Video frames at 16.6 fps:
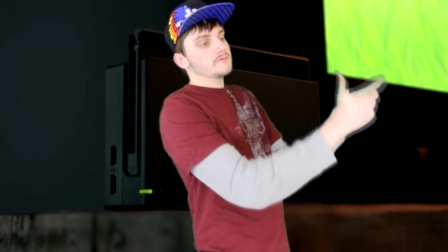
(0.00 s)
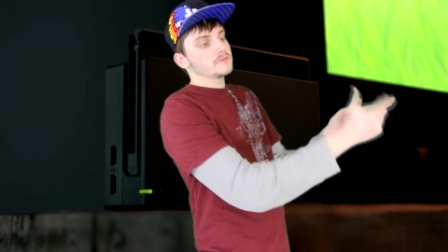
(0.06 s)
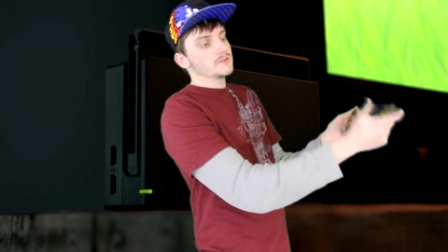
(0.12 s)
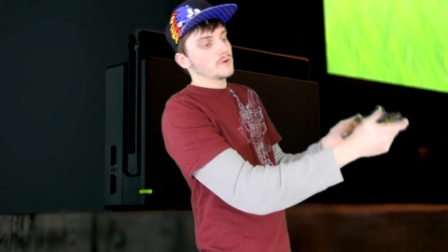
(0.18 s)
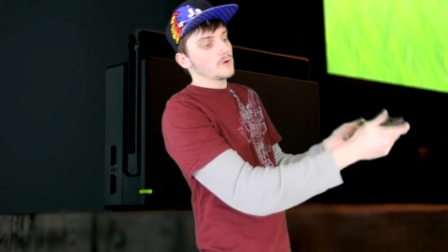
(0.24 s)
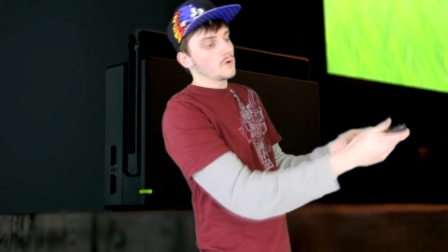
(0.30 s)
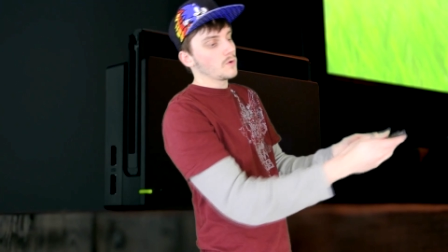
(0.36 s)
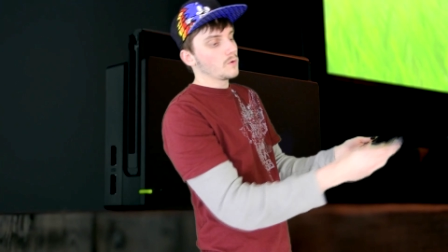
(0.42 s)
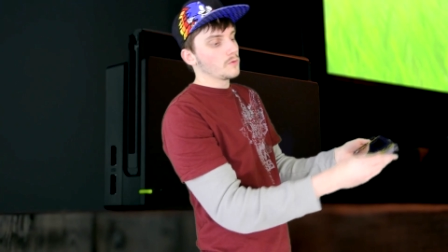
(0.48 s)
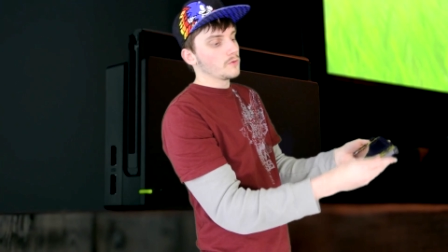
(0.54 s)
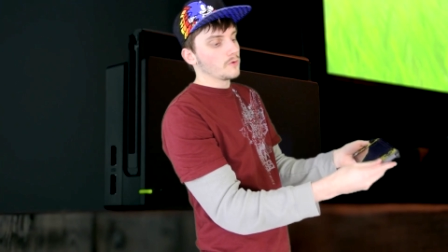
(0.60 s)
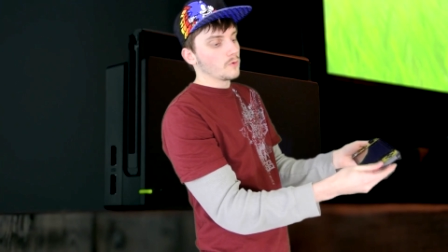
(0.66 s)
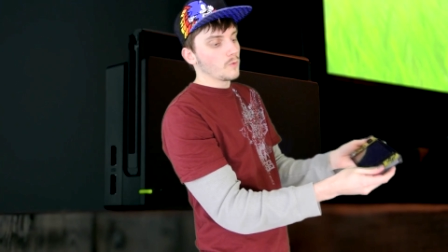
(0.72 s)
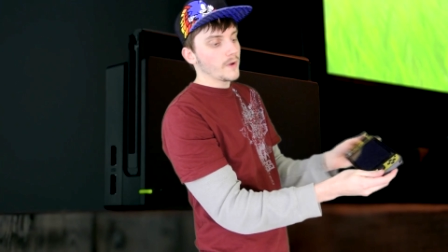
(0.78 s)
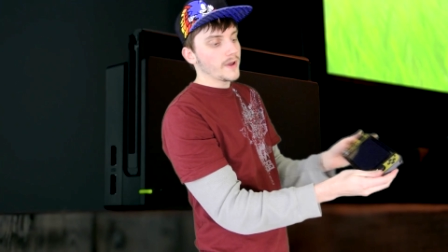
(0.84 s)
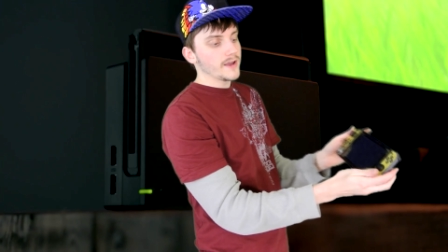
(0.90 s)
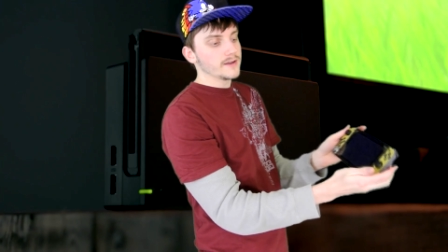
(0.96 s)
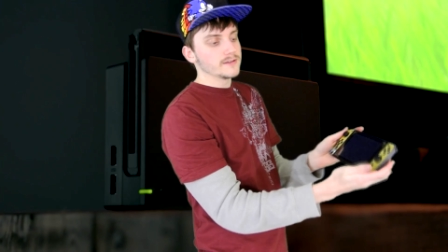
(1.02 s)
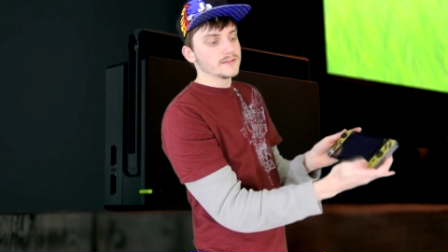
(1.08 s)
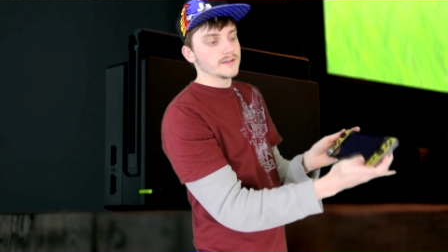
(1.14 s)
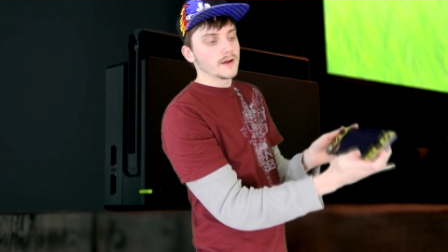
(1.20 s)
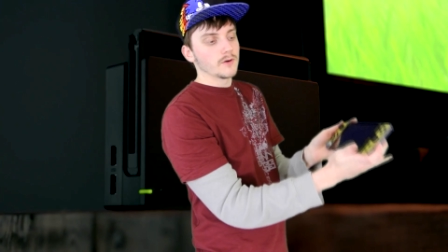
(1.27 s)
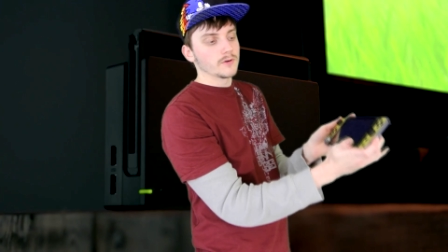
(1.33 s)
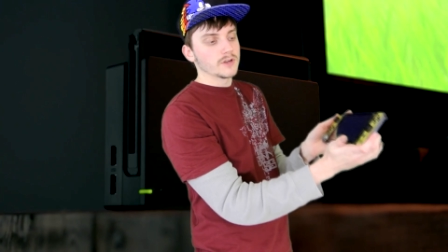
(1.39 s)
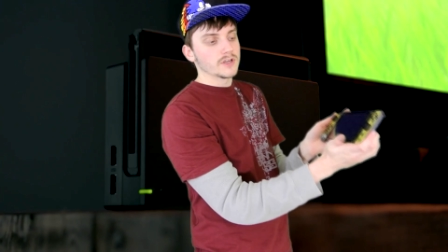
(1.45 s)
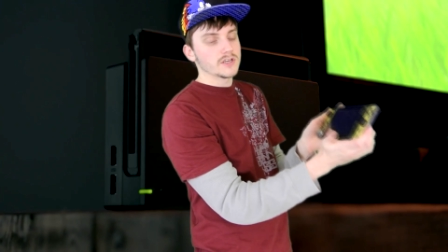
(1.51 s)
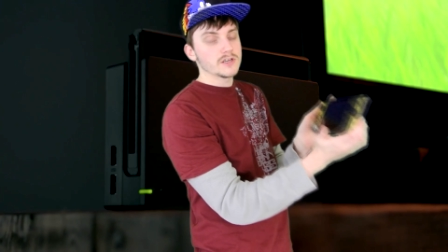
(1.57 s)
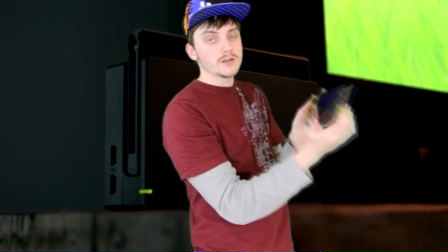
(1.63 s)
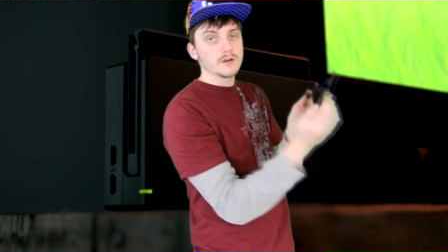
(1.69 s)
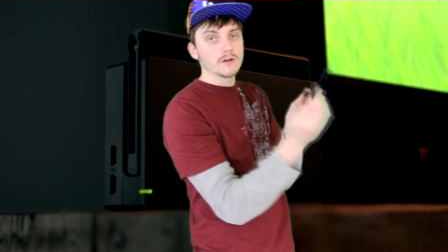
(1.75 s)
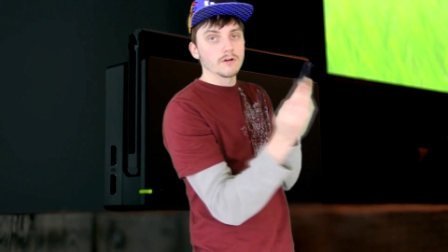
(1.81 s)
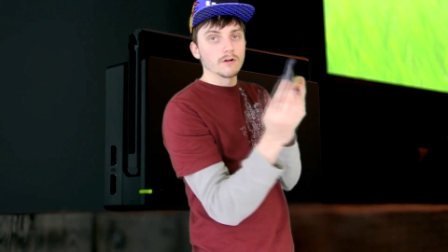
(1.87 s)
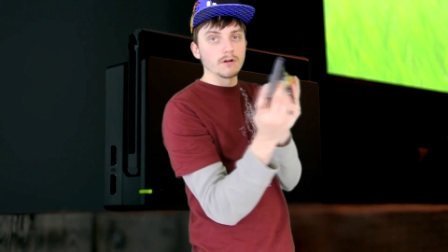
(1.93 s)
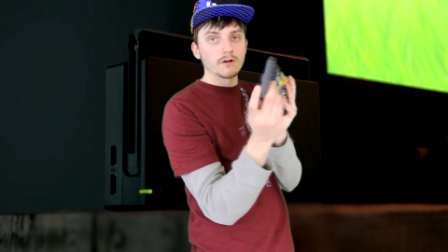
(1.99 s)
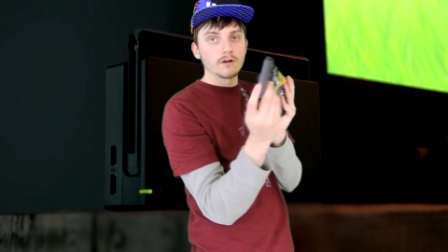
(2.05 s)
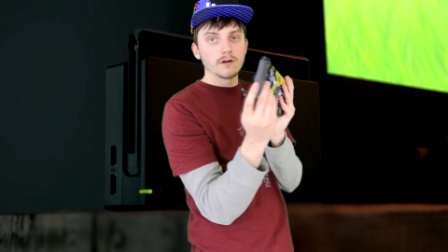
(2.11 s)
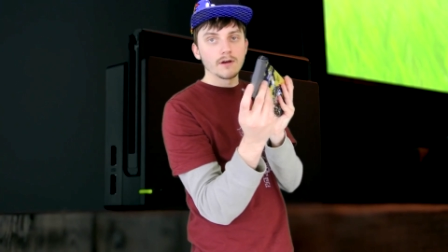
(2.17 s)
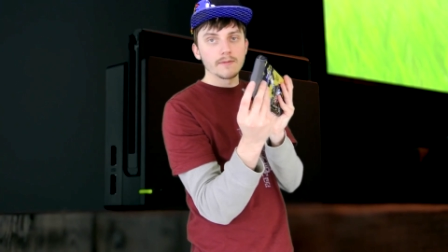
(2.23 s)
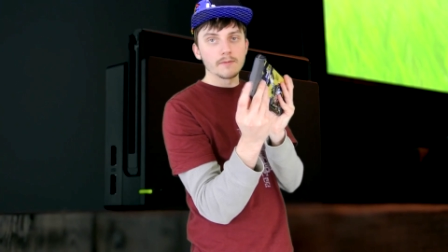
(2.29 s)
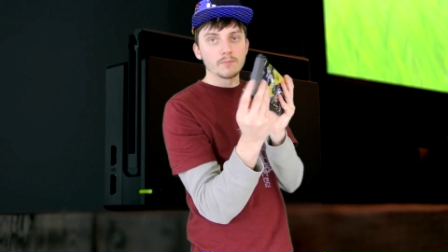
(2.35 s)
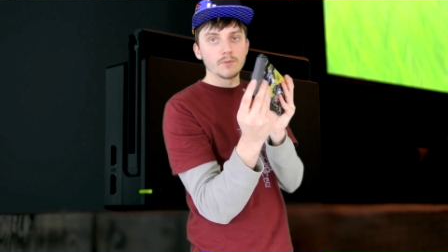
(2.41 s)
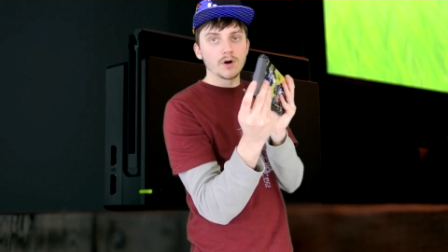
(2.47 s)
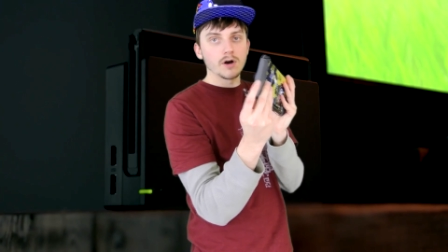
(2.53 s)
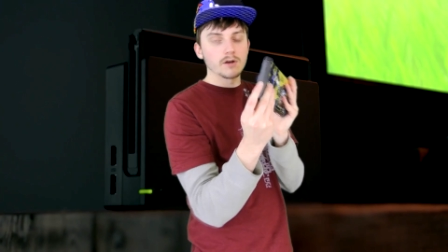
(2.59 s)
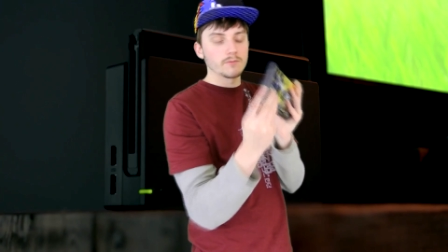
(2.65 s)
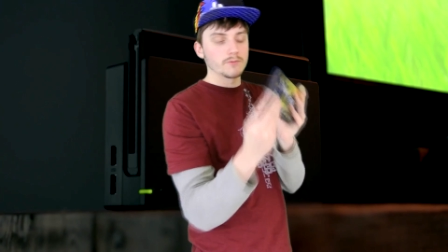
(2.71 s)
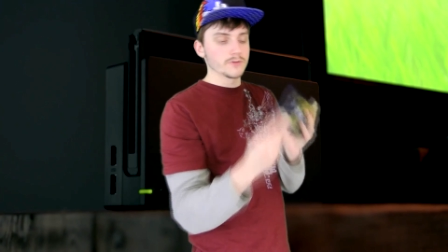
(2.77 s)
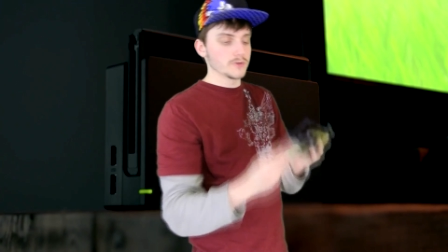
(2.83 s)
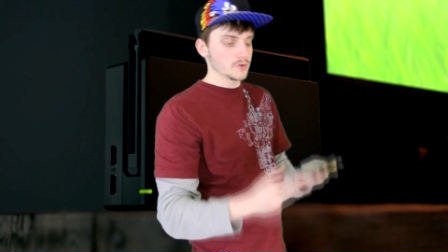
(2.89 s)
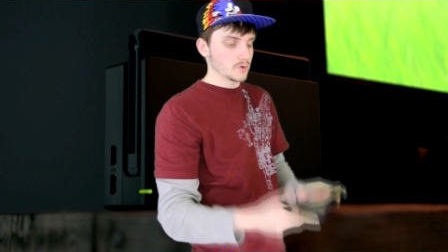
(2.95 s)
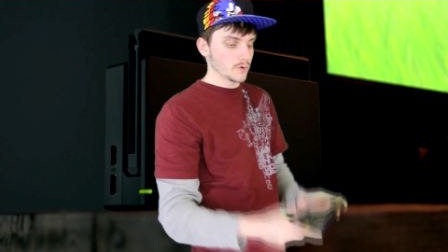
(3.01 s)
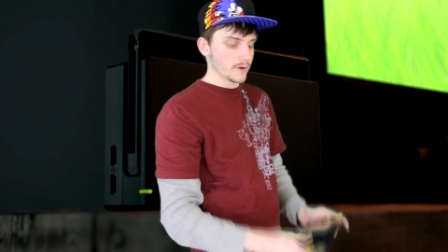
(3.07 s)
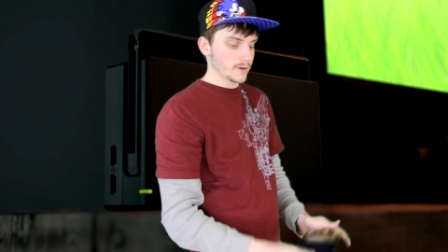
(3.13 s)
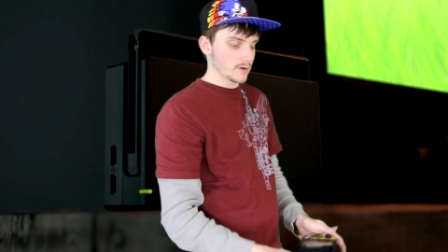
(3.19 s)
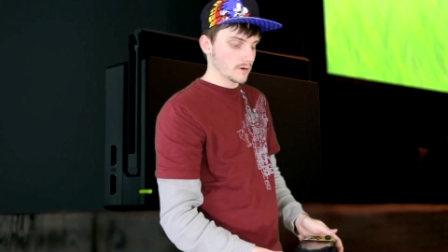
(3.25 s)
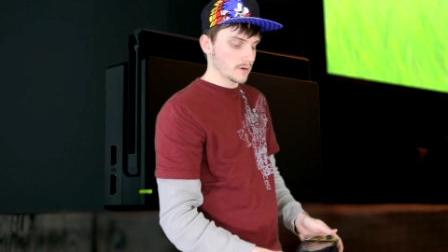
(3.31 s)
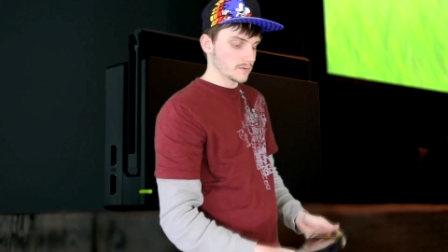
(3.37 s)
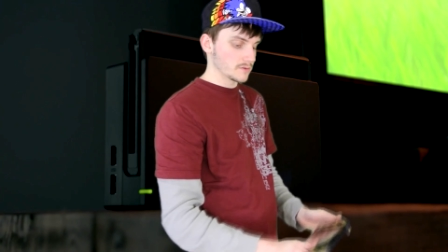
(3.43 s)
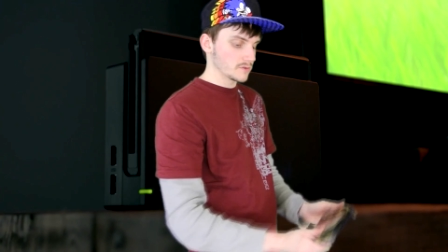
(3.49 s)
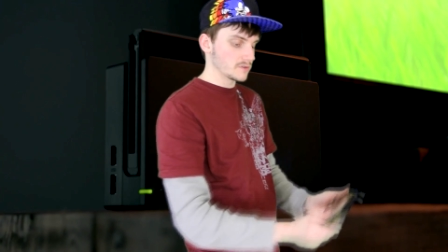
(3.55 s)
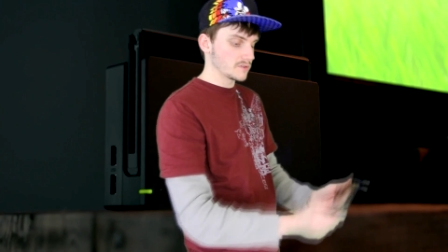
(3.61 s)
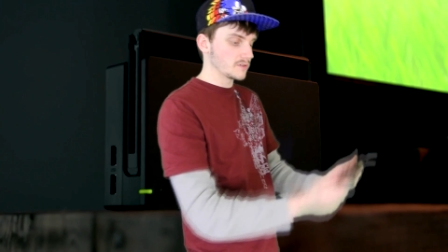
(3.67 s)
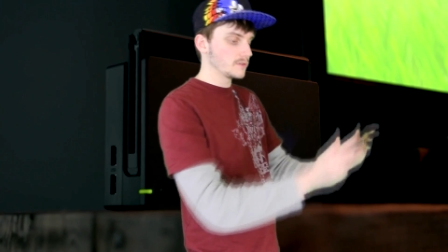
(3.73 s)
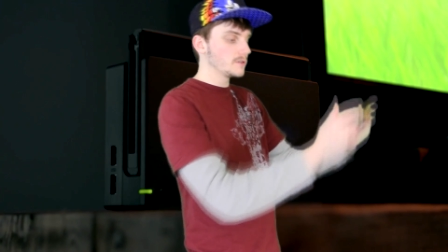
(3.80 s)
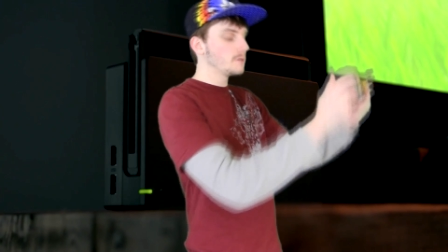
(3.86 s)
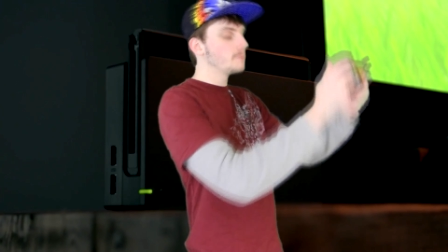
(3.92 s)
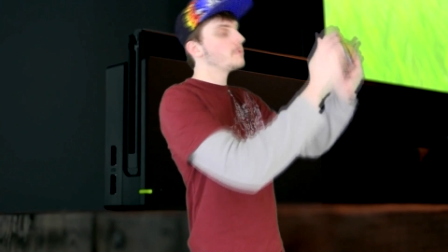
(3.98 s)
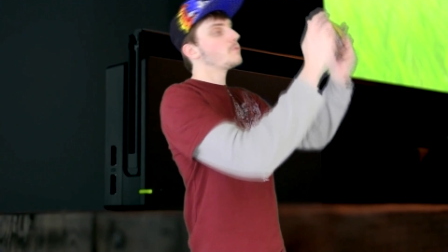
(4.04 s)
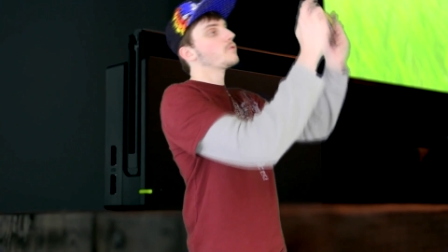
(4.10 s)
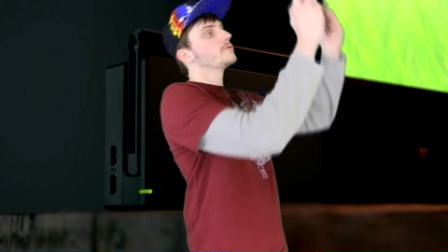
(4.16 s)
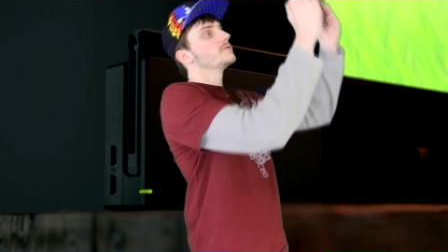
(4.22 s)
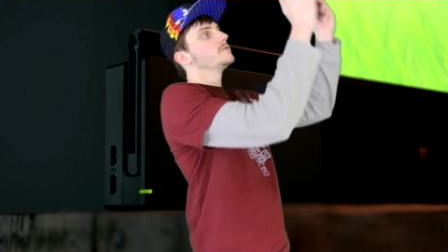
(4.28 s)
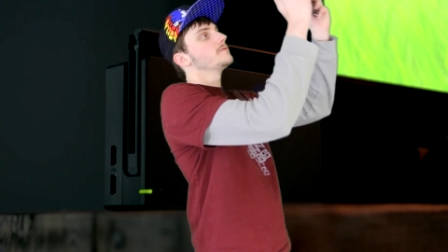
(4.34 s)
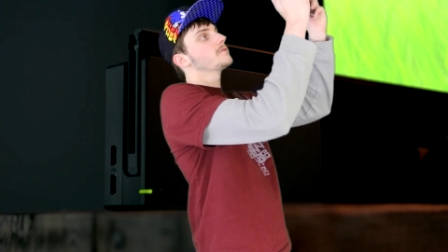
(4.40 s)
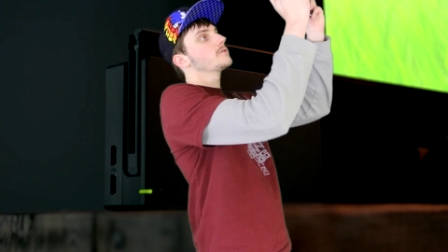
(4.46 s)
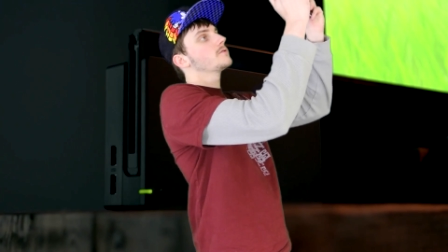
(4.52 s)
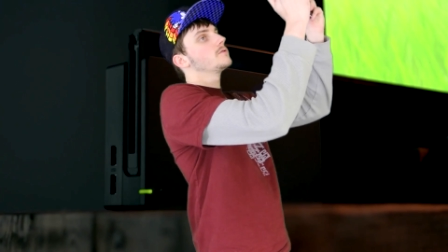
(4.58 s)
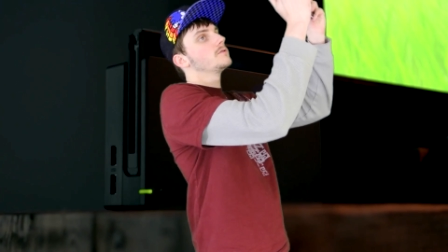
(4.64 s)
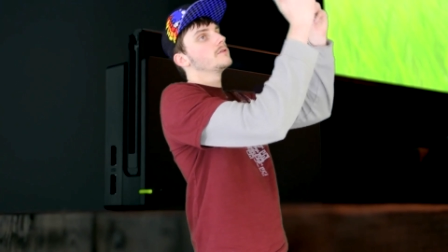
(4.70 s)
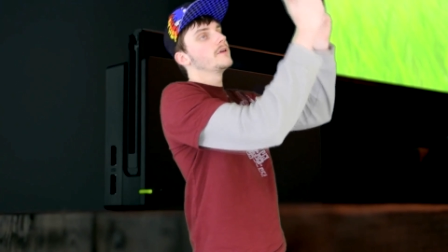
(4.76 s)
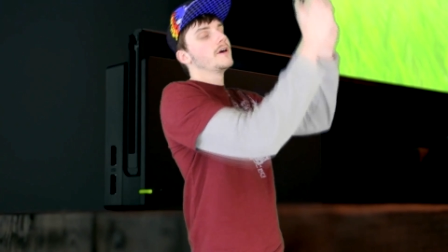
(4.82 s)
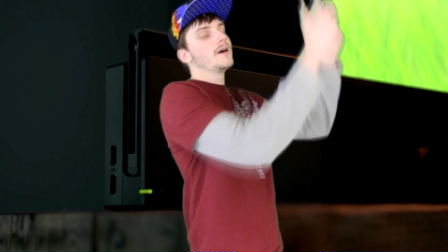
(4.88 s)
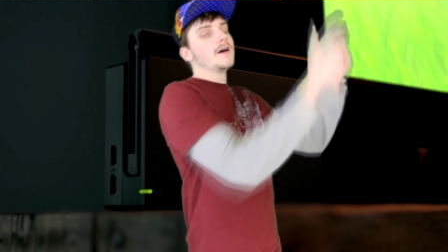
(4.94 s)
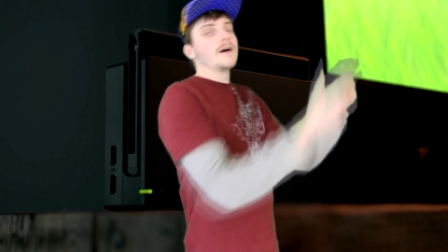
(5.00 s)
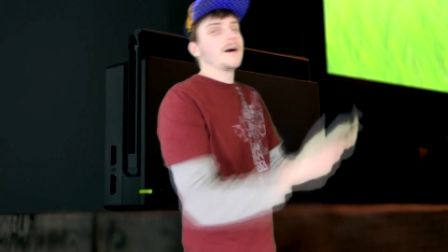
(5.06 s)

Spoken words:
to hold the weight down here at the bottom of the Joy-Con. So it's a little bit more difficult.